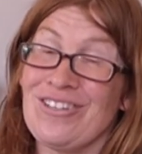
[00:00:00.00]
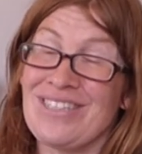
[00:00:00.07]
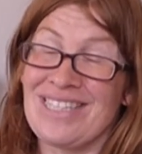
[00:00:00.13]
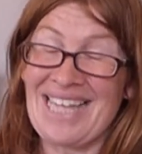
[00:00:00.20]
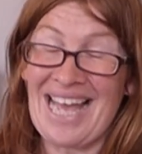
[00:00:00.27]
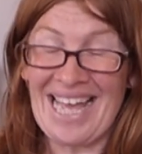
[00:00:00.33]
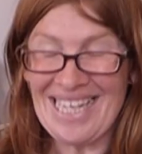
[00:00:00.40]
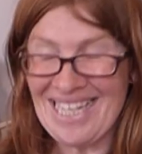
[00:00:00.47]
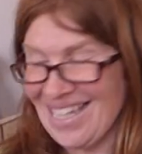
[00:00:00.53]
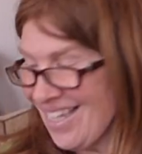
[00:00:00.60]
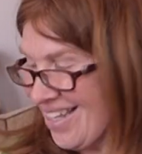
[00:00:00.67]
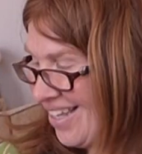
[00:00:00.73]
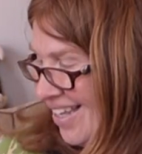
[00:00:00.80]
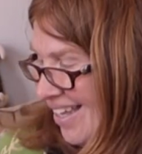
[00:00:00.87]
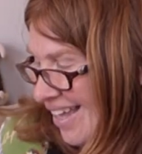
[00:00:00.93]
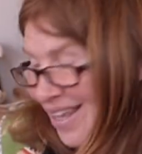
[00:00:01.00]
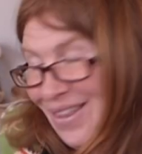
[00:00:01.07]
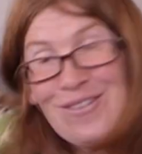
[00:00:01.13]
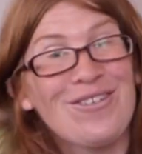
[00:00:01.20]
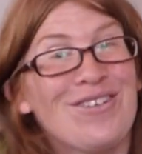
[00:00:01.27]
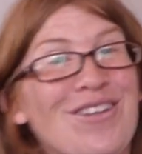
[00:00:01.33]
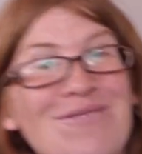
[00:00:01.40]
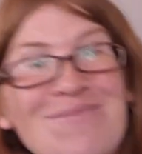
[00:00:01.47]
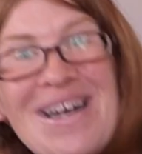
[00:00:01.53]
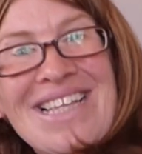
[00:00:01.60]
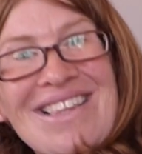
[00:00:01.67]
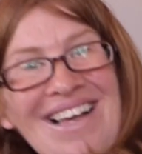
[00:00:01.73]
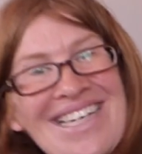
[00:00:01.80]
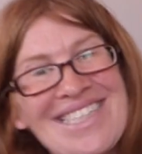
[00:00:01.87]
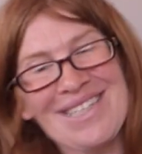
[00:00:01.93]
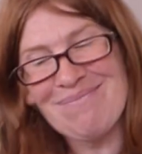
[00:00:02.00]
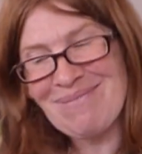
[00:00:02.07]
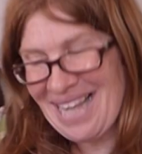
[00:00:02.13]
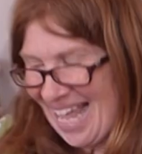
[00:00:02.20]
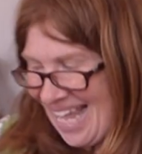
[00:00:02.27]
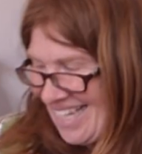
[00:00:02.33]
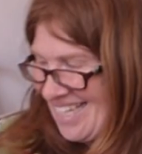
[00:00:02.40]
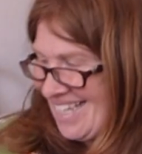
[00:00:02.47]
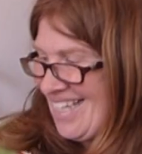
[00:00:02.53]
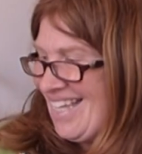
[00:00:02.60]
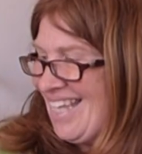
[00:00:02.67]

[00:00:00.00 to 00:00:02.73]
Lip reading: today. I thought you might like to play.